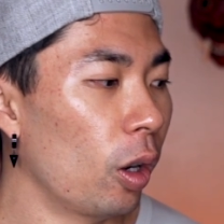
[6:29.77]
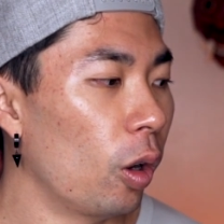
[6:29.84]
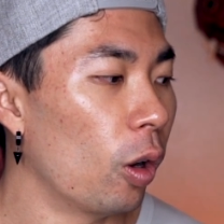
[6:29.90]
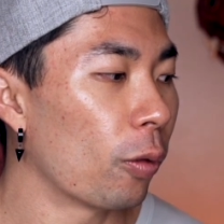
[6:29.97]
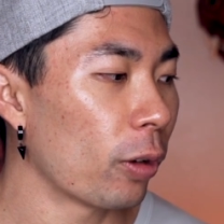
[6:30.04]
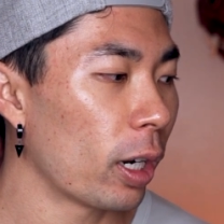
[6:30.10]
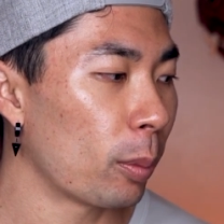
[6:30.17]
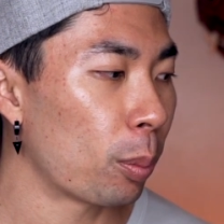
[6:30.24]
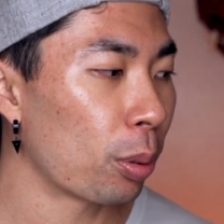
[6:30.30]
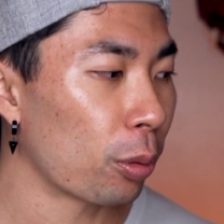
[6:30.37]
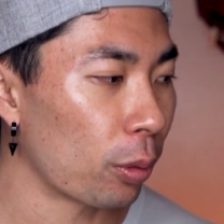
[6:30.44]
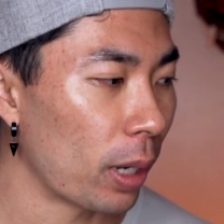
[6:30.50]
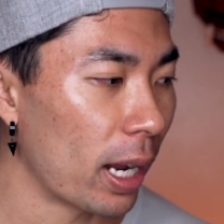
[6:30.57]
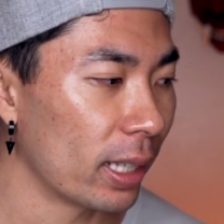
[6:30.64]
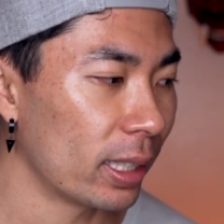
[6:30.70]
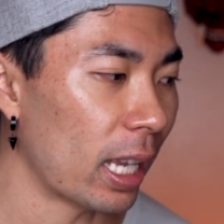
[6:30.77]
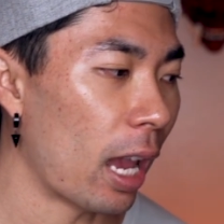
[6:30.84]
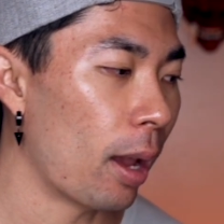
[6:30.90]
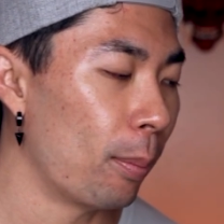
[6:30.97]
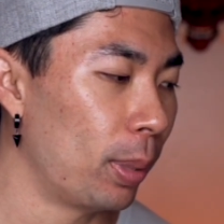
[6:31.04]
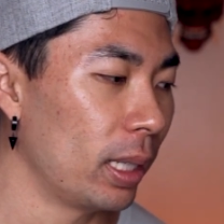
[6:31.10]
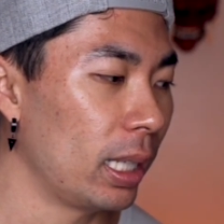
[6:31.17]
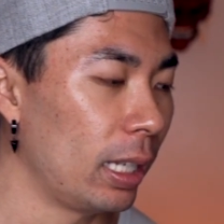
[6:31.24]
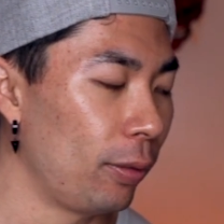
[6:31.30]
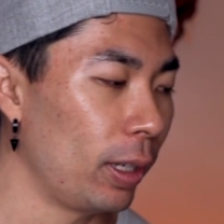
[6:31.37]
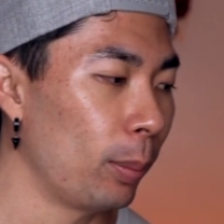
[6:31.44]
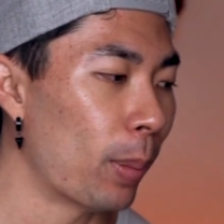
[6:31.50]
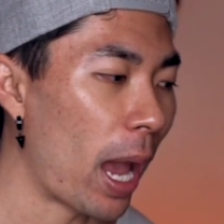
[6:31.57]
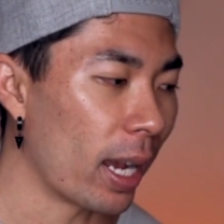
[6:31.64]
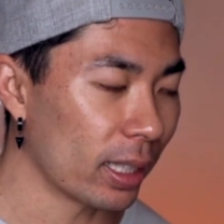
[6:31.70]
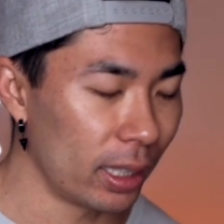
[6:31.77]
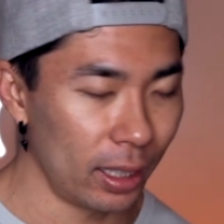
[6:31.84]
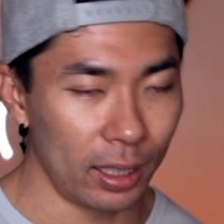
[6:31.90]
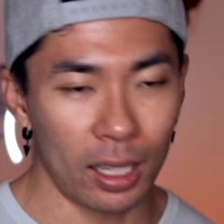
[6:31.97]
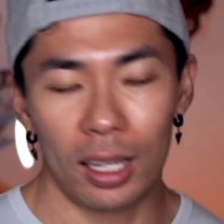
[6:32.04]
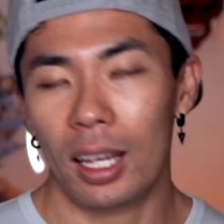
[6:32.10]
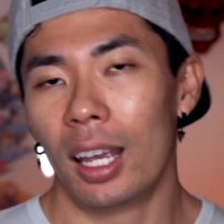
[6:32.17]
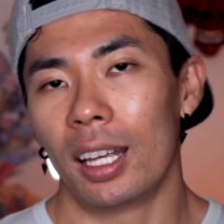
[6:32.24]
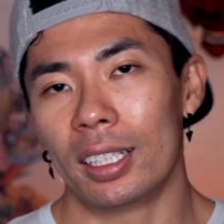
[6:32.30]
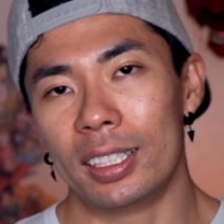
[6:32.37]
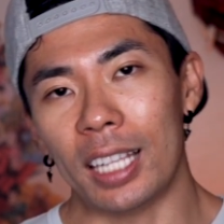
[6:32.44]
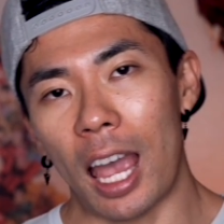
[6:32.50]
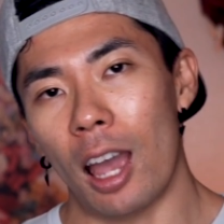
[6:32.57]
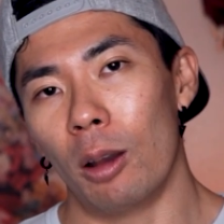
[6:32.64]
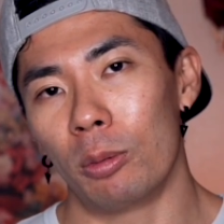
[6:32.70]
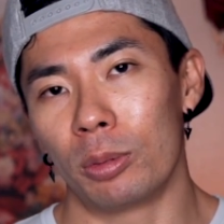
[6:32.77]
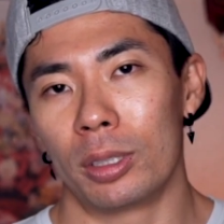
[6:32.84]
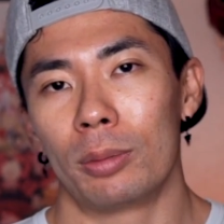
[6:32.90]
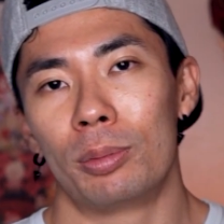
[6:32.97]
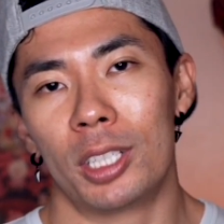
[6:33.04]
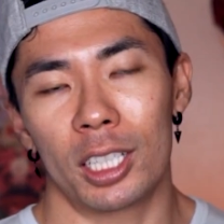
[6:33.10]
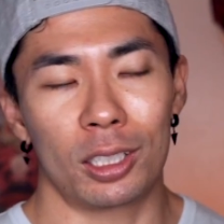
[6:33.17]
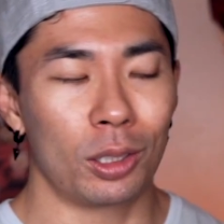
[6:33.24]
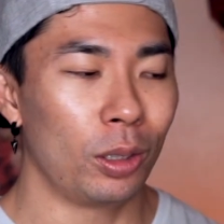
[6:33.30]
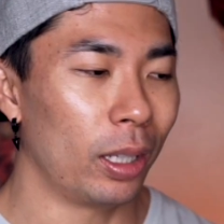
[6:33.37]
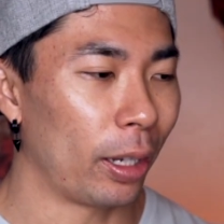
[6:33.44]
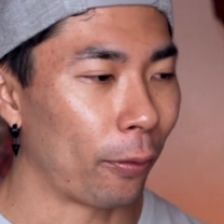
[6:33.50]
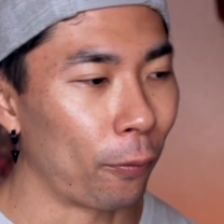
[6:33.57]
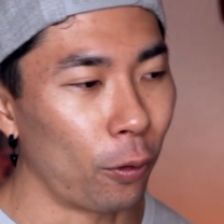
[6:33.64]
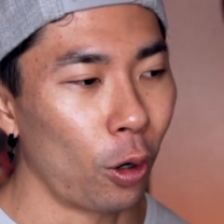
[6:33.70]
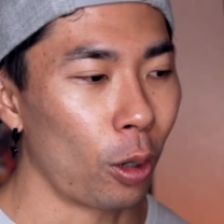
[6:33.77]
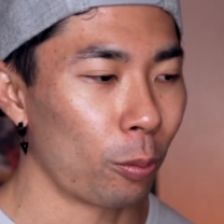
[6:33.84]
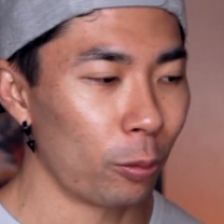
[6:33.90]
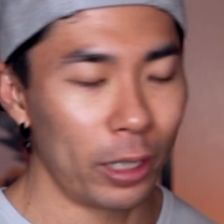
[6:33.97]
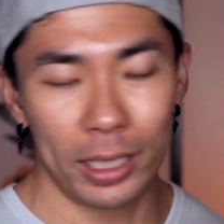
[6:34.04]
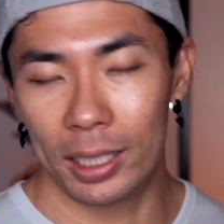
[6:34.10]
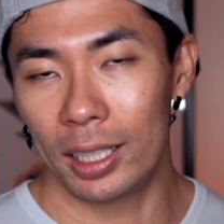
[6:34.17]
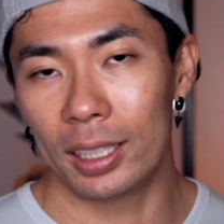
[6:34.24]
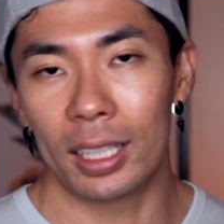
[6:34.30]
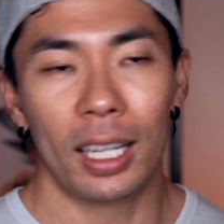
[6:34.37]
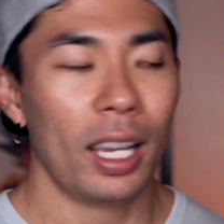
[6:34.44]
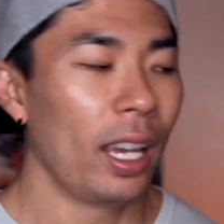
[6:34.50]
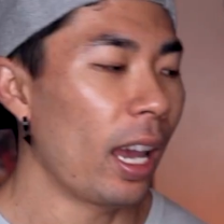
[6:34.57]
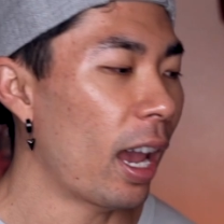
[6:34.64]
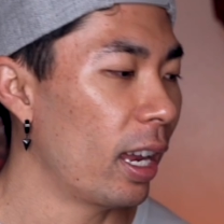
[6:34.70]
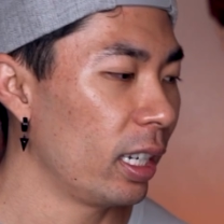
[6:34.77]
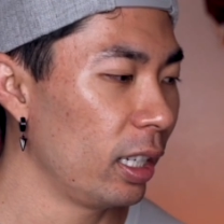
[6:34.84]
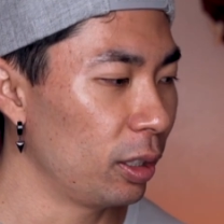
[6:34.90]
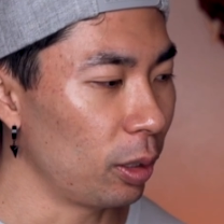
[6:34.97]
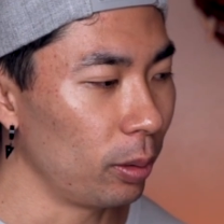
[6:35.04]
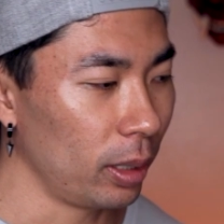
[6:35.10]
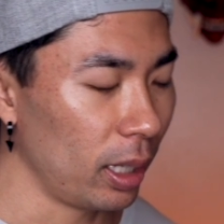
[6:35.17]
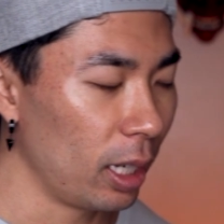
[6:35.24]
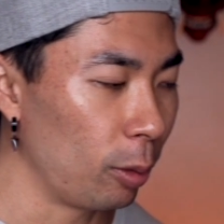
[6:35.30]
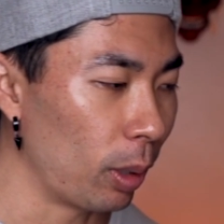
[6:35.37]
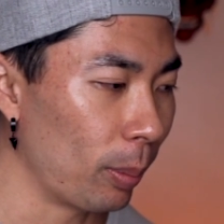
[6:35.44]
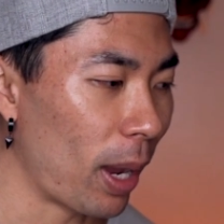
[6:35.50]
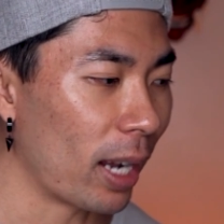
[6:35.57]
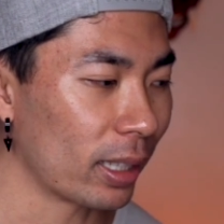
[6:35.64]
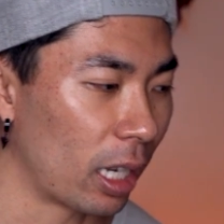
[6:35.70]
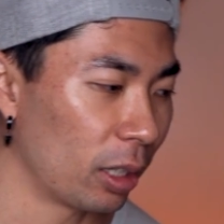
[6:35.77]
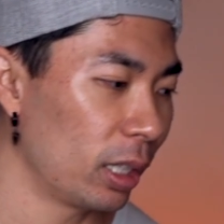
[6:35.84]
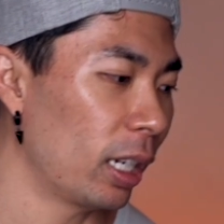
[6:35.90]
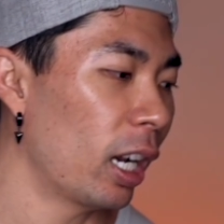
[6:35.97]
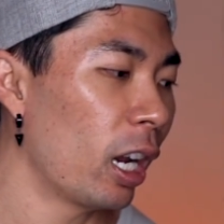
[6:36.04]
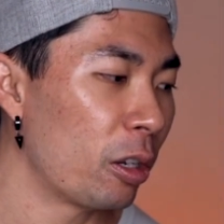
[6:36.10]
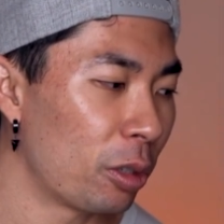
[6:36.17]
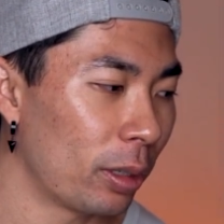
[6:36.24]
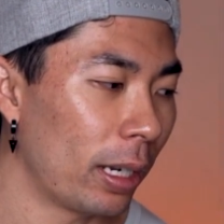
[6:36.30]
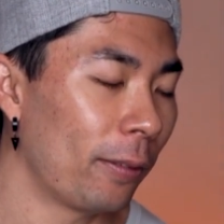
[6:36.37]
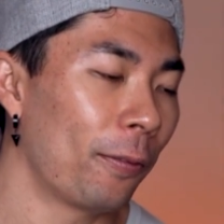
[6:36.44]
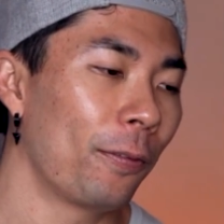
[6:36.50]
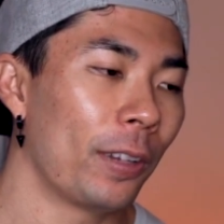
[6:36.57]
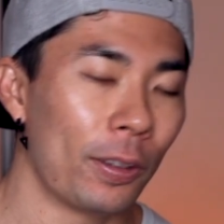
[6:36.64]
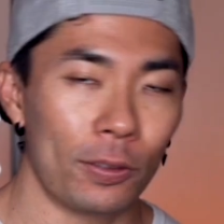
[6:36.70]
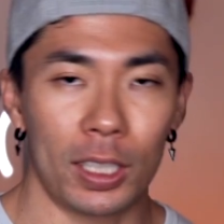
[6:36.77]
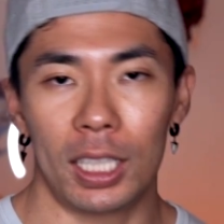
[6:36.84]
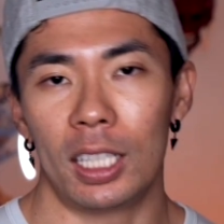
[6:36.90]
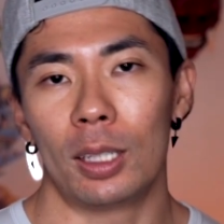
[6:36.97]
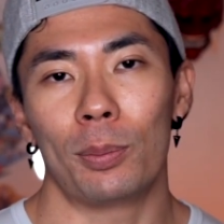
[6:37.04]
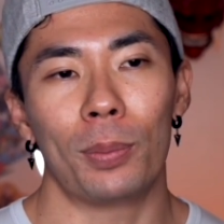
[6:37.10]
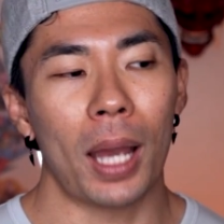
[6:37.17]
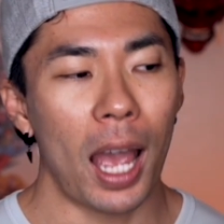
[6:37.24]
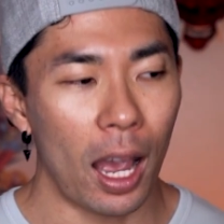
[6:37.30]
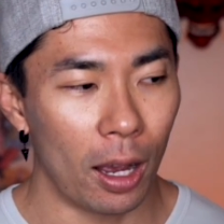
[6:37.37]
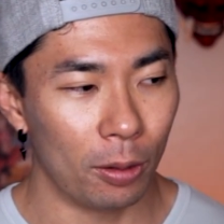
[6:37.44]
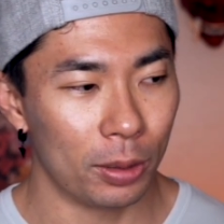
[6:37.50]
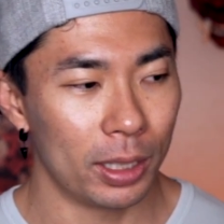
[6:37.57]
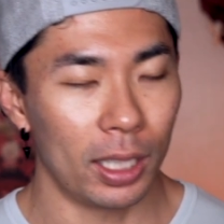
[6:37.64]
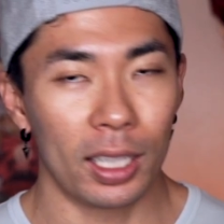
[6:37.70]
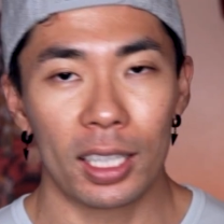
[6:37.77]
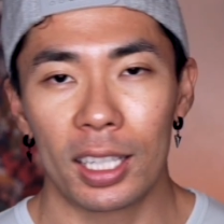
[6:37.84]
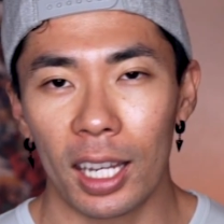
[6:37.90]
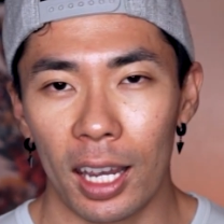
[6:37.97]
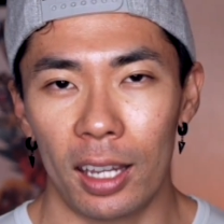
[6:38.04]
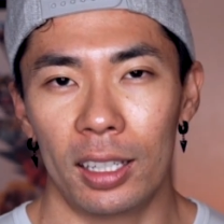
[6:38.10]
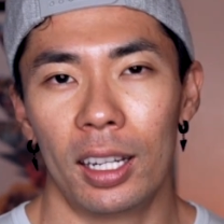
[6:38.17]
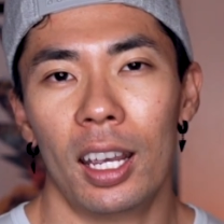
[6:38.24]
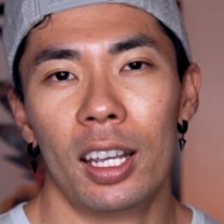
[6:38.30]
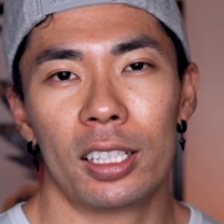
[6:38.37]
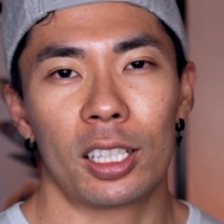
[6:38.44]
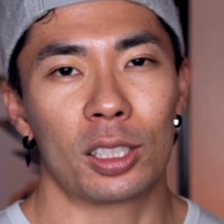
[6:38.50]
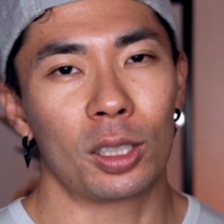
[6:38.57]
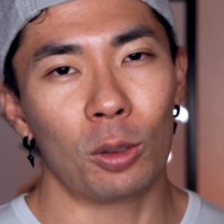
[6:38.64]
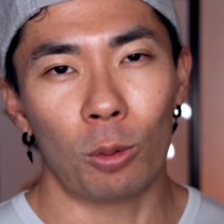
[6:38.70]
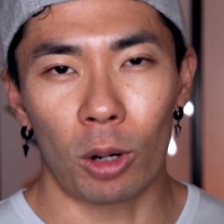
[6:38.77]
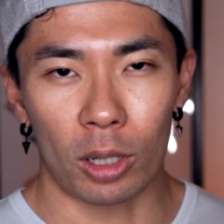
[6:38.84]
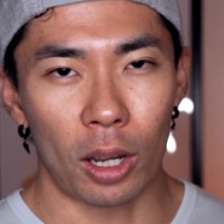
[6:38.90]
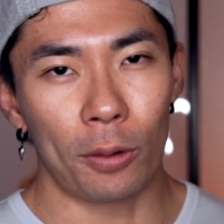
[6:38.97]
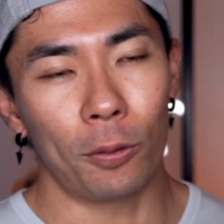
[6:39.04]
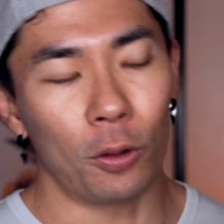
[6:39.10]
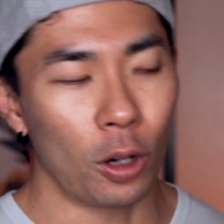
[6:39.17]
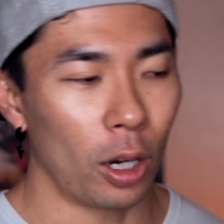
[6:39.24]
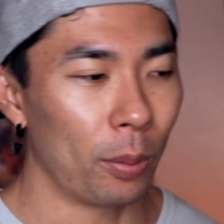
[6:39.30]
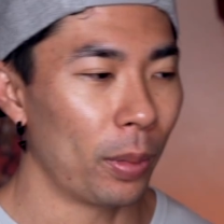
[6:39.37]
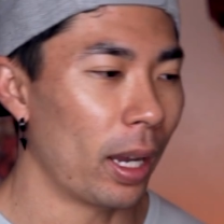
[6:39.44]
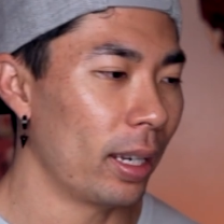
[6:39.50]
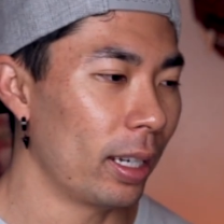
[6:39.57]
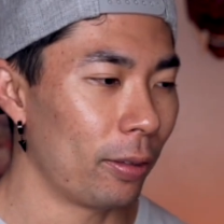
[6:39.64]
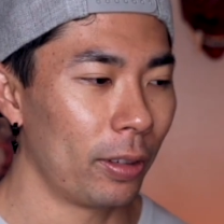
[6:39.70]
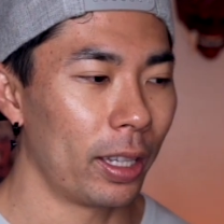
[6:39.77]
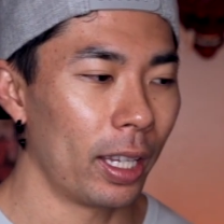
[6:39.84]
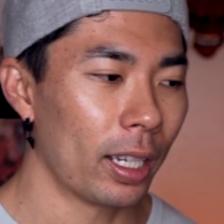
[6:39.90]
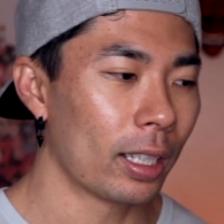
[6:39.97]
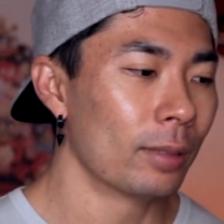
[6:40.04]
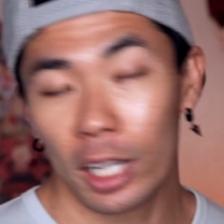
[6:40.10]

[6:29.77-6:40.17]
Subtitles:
Overhead press, I believe he backed it down just to like form reasons, and he went back down to 115 pounds again just to work on form and everything.